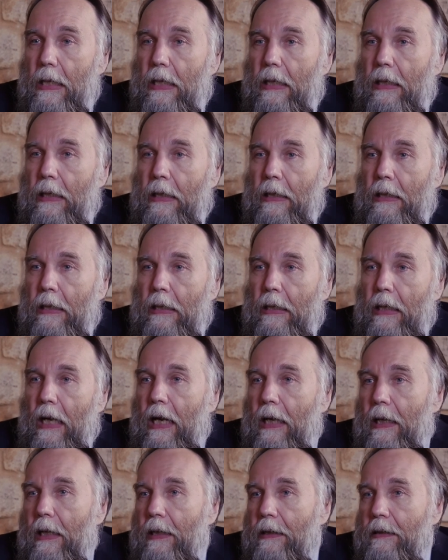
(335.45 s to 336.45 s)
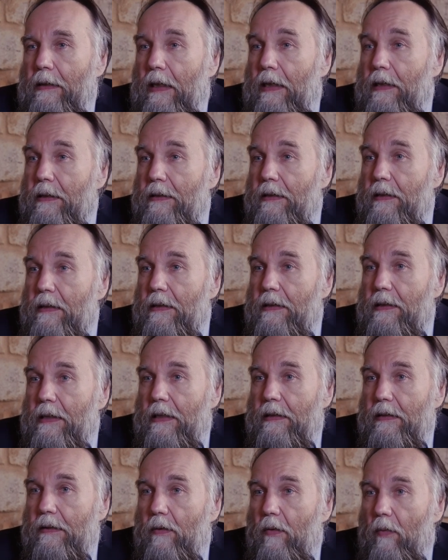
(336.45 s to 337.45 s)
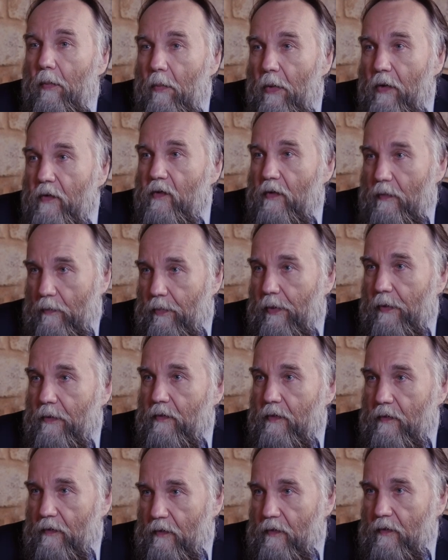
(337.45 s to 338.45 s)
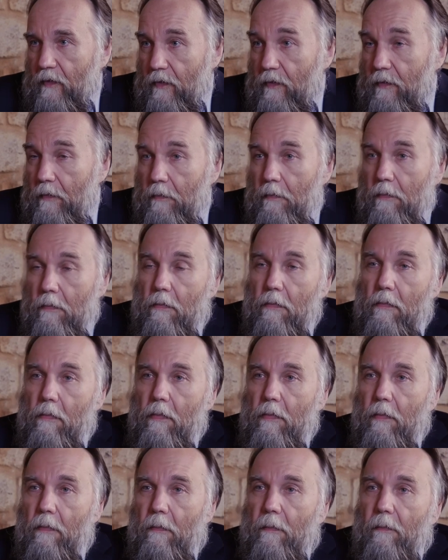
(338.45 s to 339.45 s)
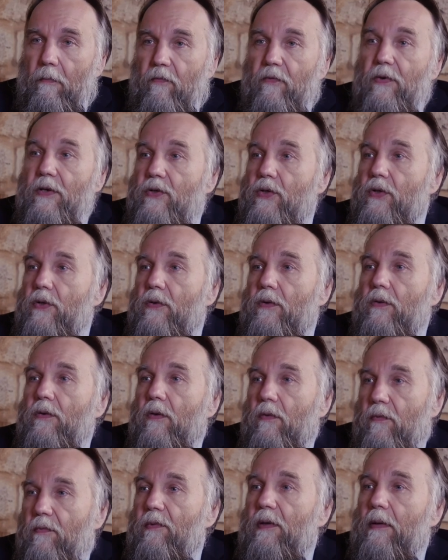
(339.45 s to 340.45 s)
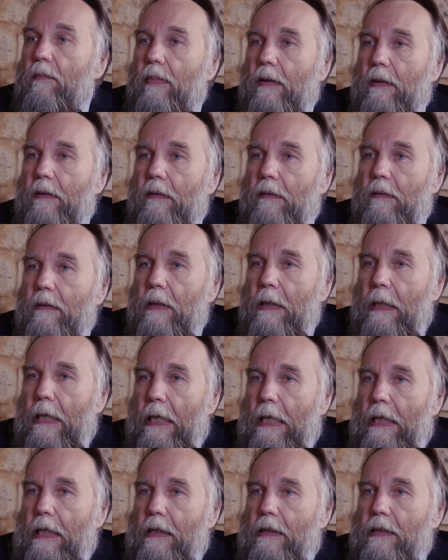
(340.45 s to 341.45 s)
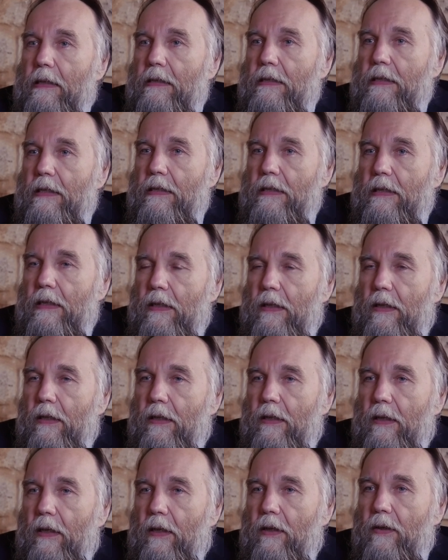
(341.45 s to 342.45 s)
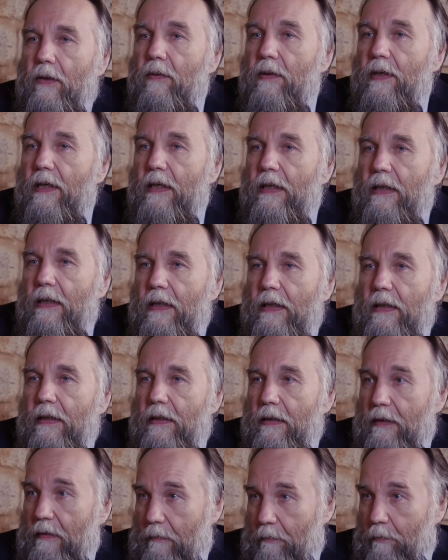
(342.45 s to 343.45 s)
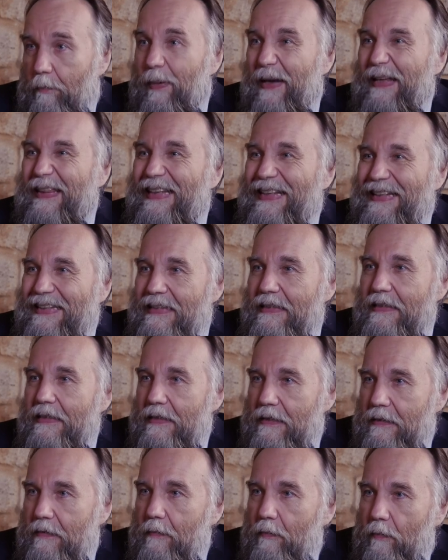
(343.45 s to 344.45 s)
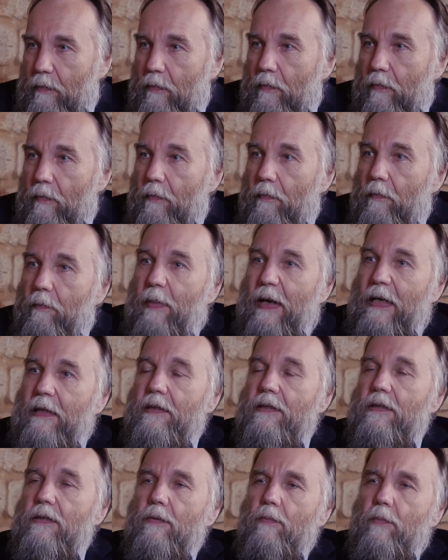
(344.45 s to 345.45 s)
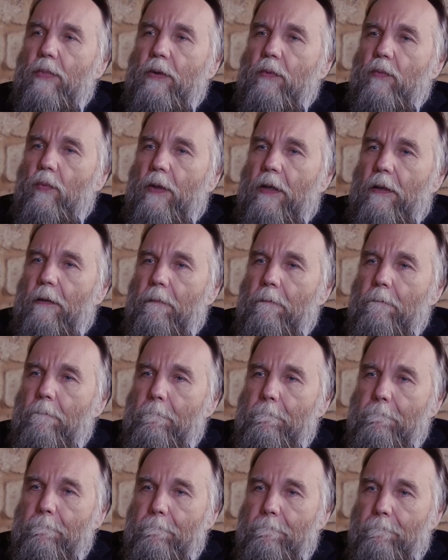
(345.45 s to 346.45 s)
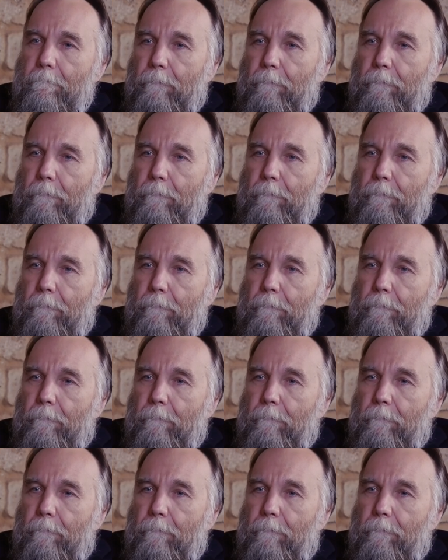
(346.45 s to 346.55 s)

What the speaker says: And I think that most important feature of Lebanon, this is unique balance between